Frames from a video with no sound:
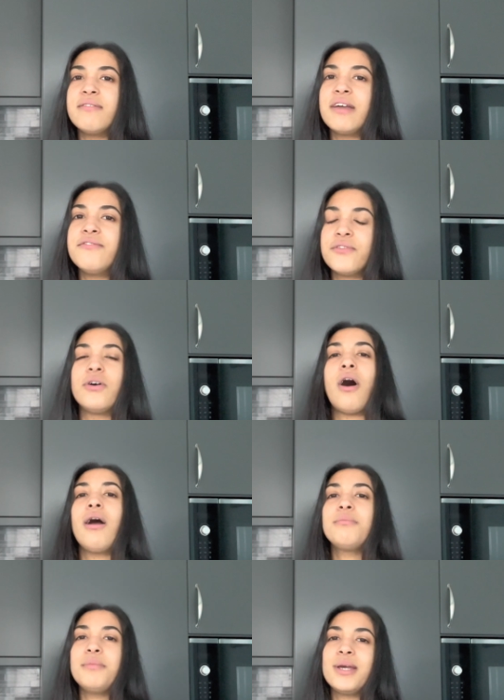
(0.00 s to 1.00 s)
a
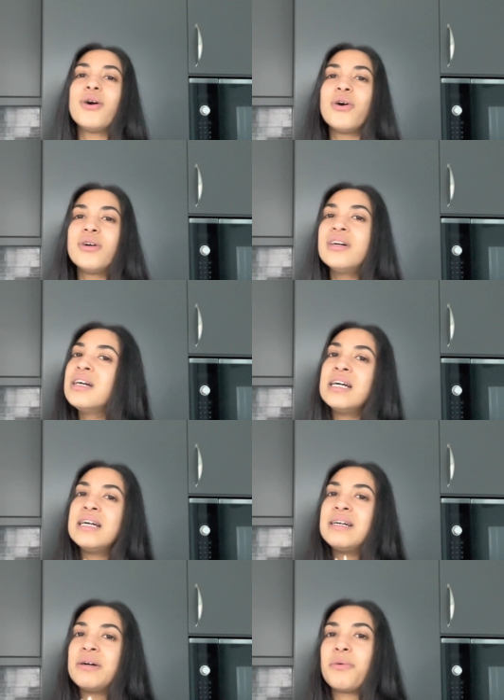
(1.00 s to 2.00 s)
full-on meal
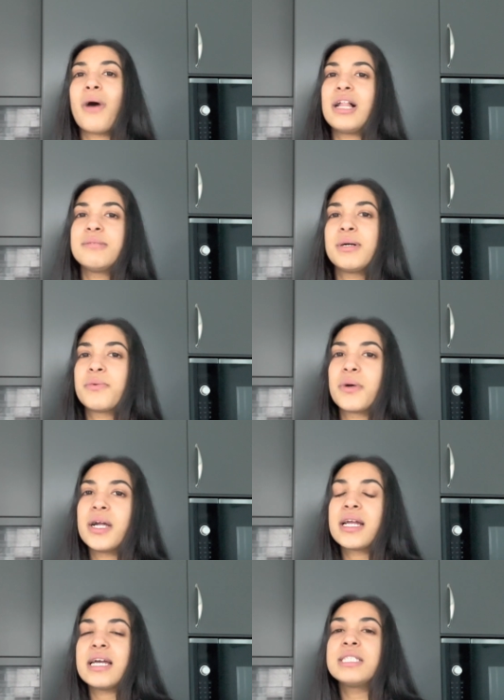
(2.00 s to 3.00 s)
while I'm at
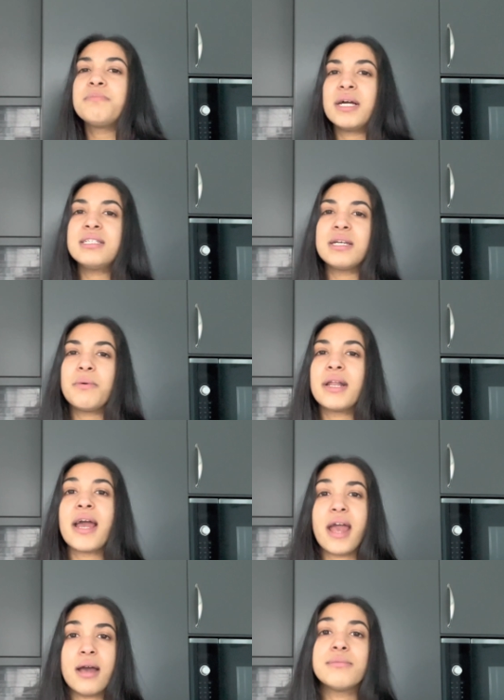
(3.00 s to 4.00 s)
work, especially when I
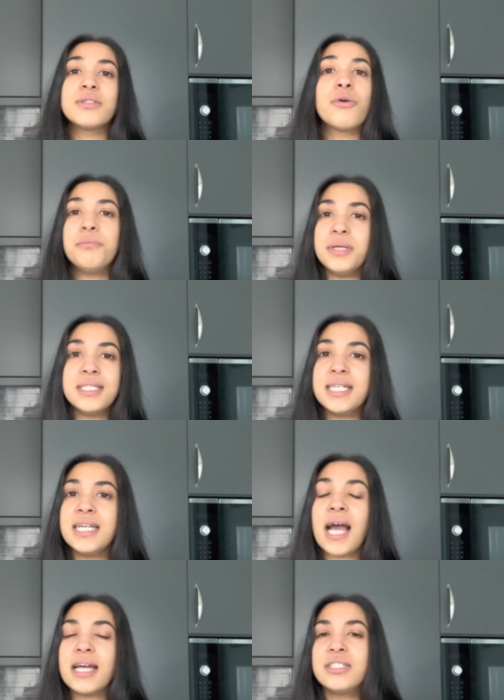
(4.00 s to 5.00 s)
am so busy.
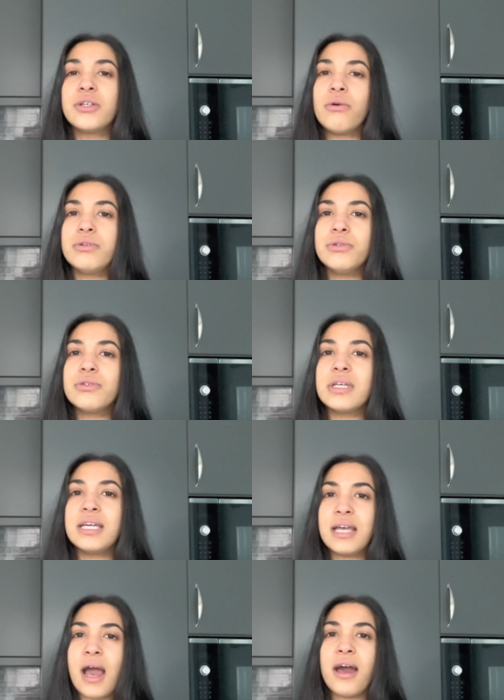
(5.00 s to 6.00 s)
I don't usually
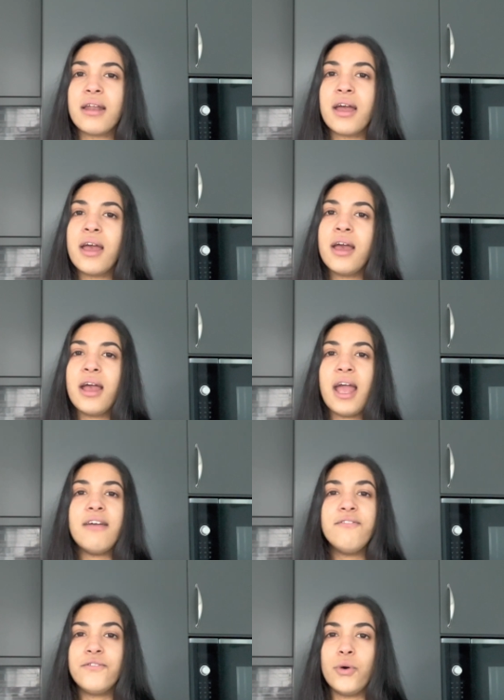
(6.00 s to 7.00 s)
get a
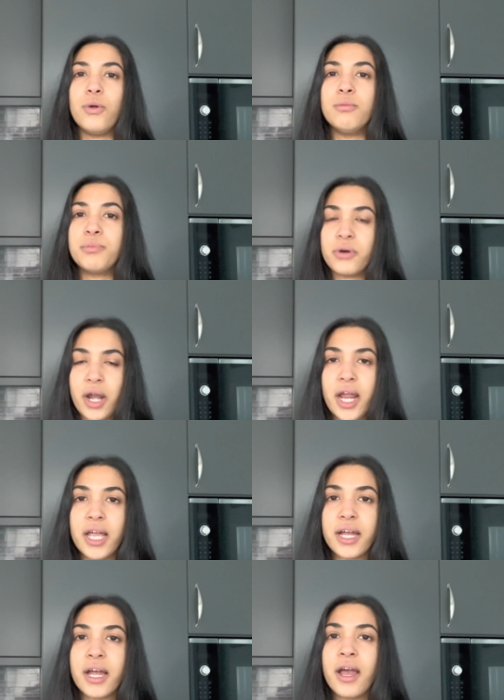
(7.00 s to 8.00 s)
full
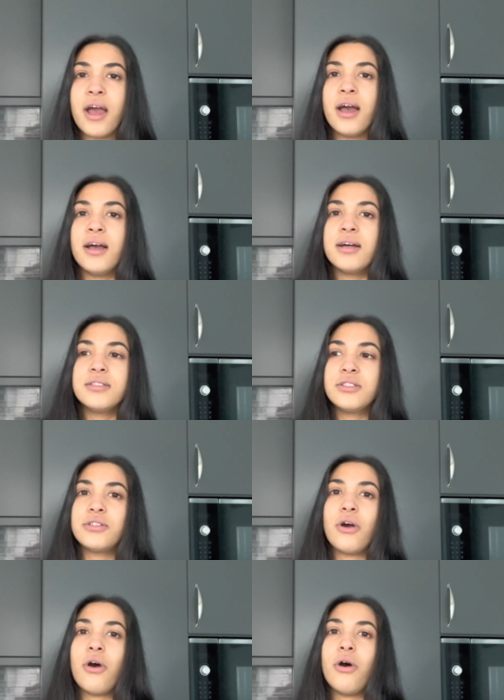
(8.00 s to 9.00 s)
break.
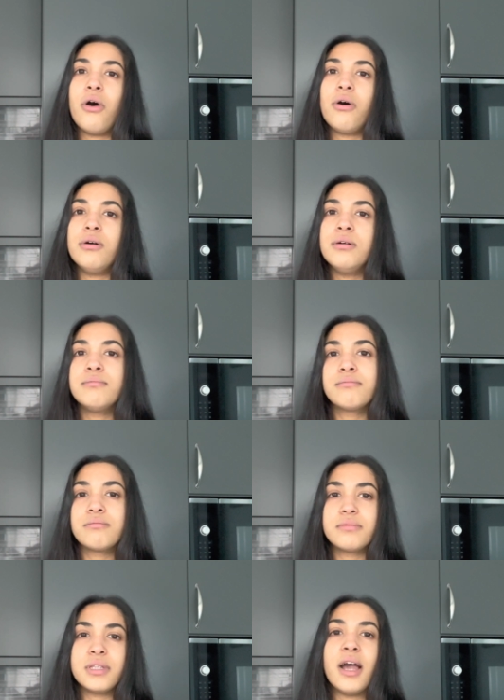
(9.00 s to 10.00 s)
So
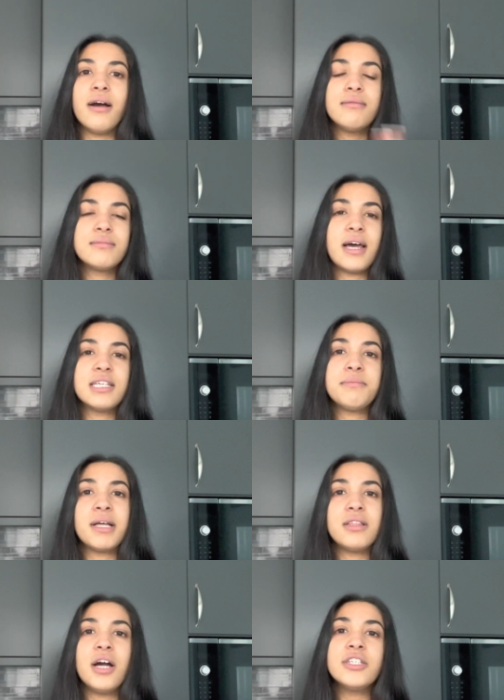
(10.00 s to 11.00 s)
yeah, that is my
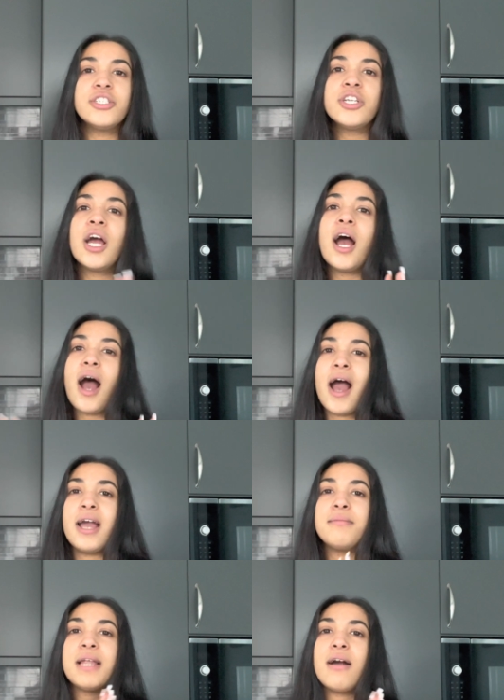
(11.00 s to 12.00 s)
lunch. I
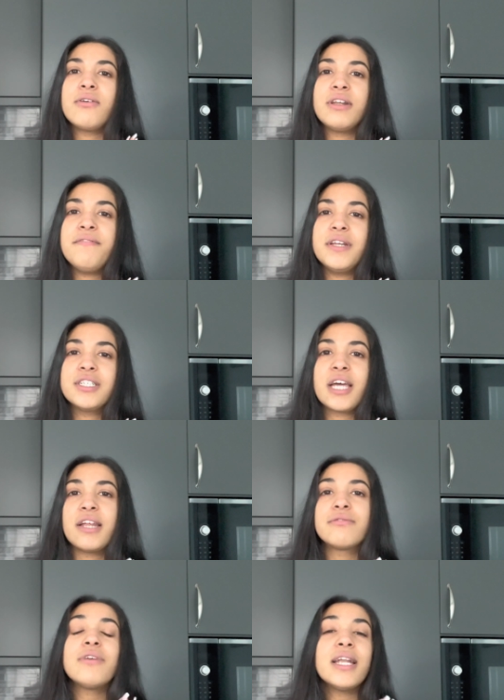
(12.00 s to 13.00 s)
am now gonna finish
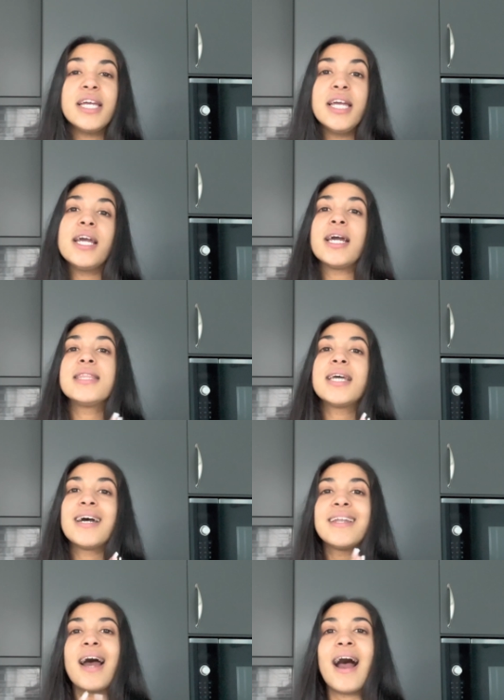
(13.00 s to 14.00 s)
getting ready and
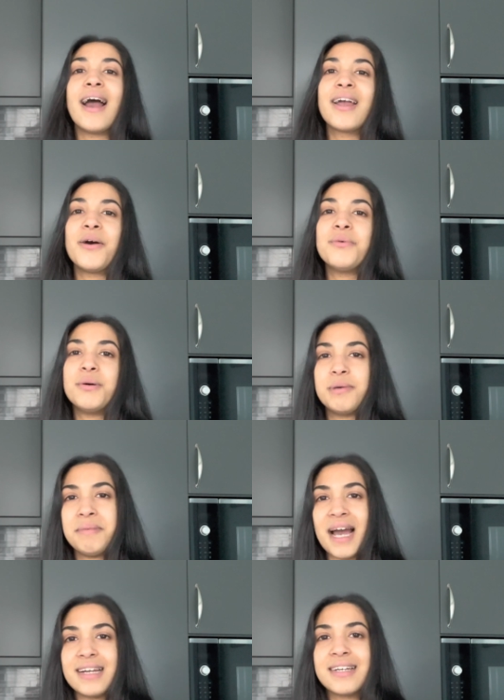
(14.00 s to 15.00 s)
then I will be
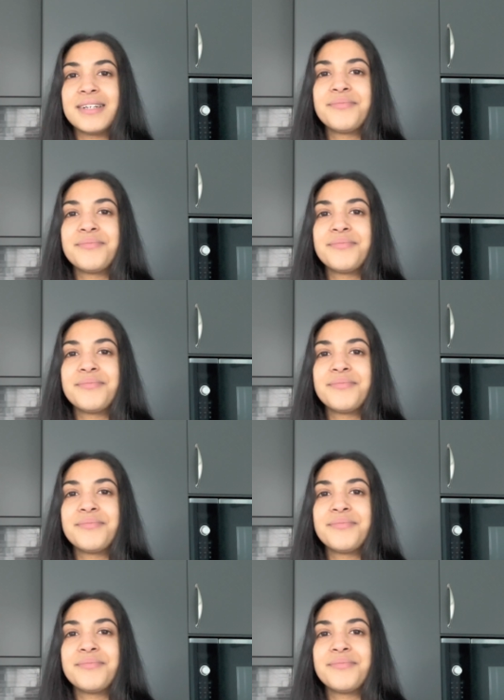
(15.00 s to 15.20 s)
back.